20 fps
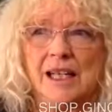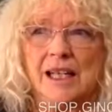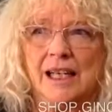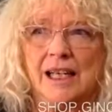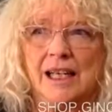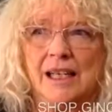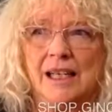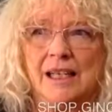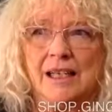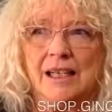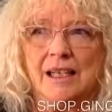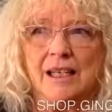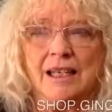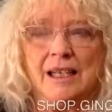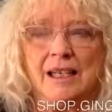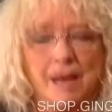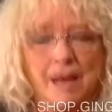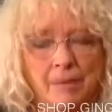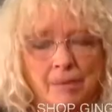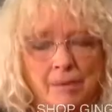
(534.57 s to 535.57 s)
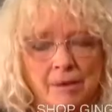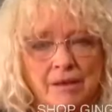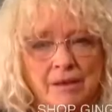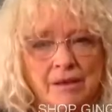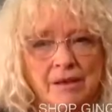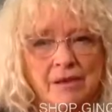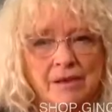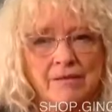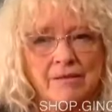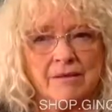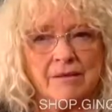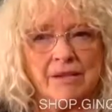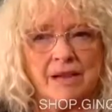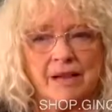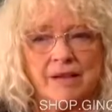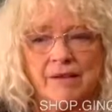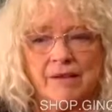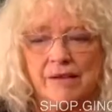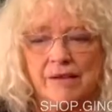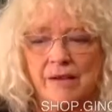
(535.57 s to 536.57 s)
And it happened.
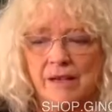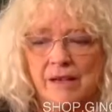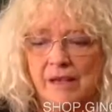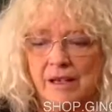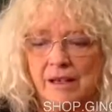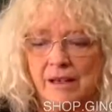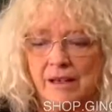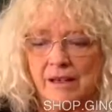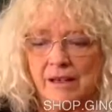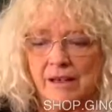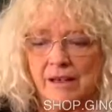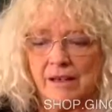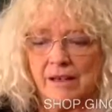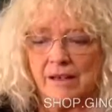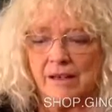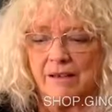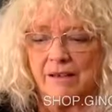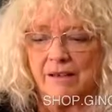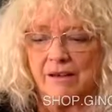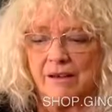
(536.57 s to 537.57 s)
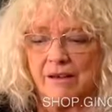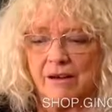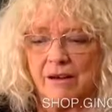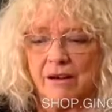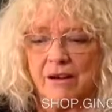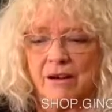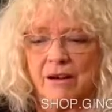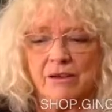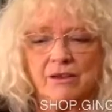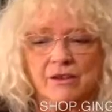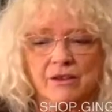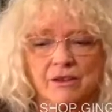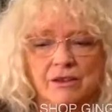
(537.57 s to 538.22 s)
David and I, our hearts